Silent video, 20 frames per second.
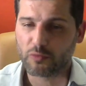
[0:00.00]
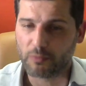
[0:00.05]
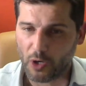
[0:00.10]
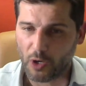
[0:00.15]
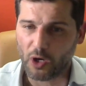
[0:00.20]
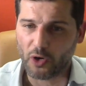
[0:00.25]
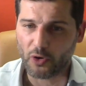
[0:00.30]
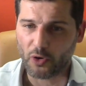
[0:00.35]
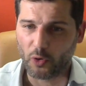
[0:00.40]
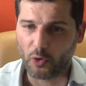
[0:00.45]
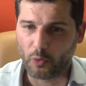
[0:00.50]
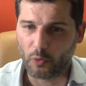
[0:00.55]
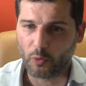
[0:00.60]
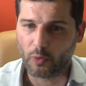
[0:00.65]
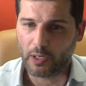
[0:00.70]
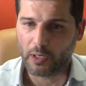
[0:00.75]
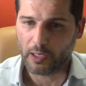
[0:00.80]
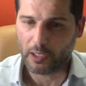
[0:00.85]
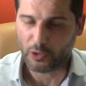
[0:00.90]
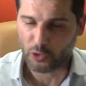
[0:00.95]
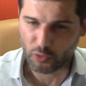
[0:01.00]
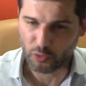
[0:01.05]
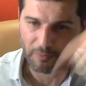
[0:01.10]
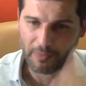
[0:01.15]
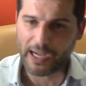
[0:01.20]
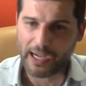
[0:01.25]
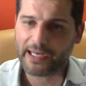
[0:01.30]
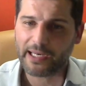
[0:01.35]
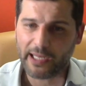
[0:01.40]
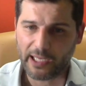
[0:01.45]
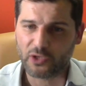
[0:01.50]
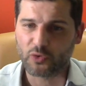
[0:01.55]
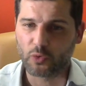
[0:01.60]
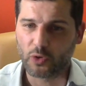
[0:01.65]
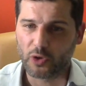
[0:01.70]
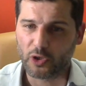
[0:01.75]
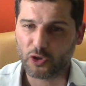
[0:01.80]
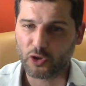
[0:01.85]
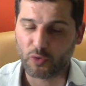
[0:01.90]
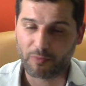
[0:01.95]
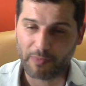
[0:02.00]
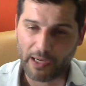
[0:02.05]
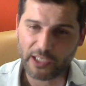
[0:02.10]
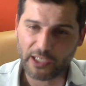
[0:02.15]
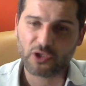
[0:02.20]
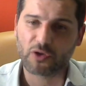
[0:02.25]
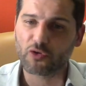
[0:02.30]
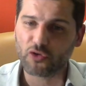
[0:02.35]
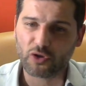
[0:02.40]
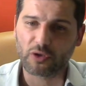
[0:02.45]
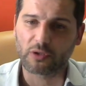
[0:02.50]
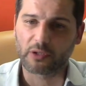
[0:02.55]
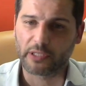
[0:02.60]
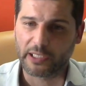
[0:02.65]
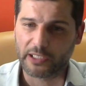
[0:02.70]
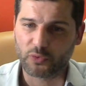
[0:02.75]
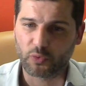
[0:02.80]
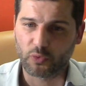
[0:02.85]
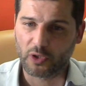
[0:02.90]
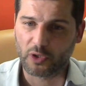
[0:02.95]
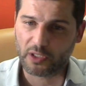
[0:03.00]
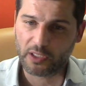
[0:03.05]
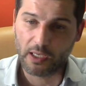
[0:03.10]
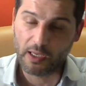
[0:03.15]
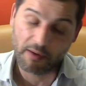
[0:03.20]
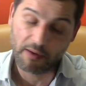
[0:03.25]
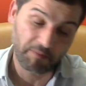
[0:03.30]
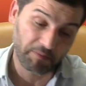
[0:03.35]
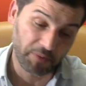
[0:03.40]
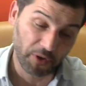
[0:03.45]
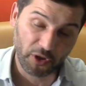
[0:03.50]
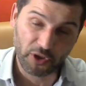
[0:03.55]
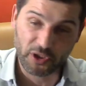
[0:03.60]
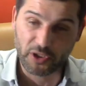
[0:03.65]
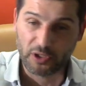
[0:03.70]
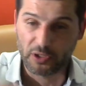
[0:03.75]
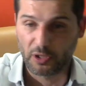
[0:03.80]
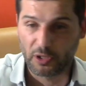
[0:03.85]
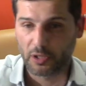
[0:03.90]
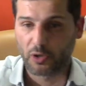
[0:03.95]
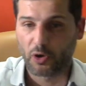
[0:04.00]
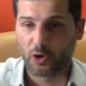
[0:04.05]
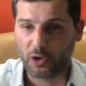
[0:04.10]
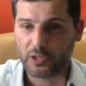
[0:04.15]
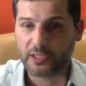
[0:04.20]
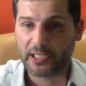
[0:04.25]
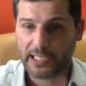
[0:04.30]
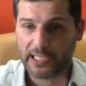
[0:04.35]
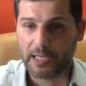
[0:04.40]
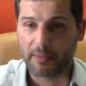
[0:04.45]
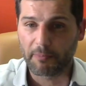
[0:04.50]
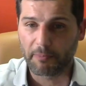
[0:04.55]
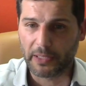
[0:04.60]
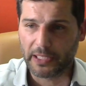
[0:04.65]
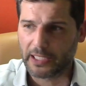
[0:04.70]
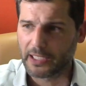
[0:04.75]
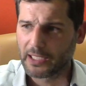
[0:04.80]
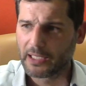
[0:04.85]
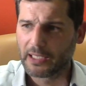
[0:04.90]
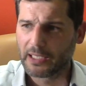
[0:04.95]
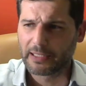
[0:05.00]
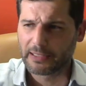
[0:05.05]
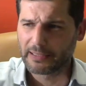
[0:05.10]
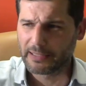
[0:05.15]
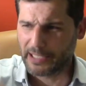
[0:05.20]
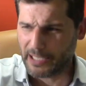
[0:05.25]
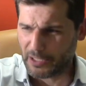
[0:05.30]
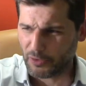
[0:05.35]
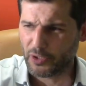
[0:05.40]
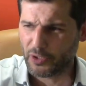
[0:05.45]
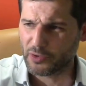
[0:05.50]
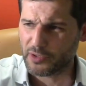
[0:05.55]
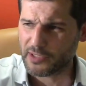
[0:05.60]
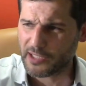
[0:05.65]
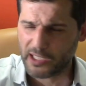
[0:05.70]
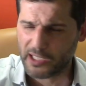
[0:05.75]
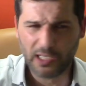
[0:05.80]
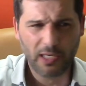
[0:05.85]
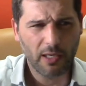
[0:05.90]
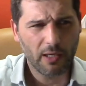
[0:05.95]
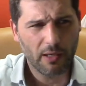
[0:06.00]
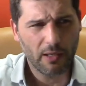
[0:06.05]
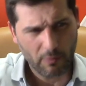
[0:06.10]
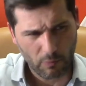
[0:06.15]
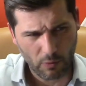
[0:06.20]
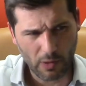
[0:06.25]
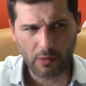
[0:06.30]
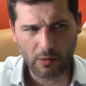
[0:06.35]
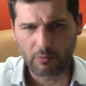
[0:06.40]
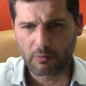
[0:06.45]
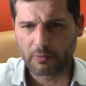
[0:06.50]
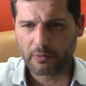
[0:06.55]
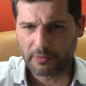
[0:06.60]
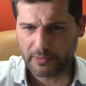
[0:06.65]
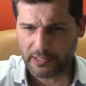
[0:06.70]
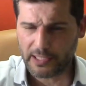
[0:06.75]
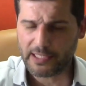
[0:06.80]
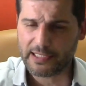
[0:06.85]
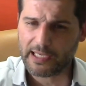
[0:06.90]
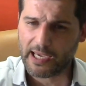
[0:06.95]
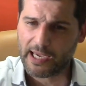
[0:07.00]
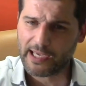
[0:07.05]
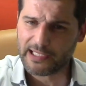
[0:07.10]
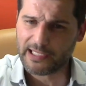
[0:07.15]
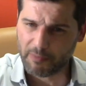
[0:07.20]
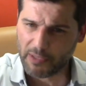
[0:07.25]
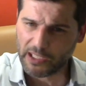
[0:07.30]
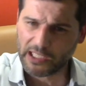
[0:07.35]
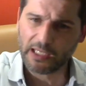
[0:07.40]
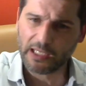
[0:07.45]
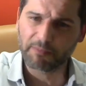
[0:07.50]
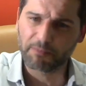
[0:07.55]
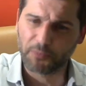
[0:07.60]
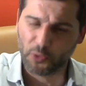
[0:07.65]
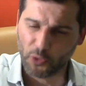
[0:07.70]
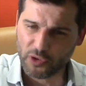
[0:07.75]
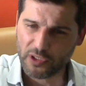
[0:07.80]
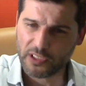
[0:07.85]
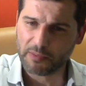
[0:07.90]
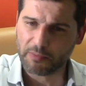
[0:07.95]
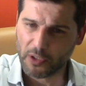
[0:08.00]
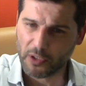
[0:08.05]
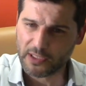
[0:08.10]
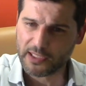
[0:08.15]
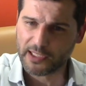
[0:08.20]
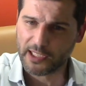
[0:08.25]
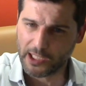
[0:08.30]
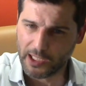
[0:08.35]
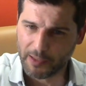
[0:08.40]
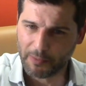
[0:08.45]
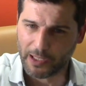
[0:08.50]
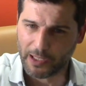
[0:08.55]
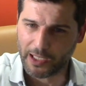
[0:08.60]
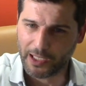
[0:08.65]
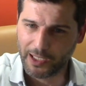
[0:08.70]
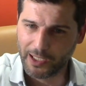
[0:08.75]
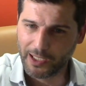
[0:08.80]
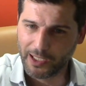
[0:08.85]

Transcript: tomorrow to my network to my social network personal or the company they are going to say wow these guys are making posts about cinema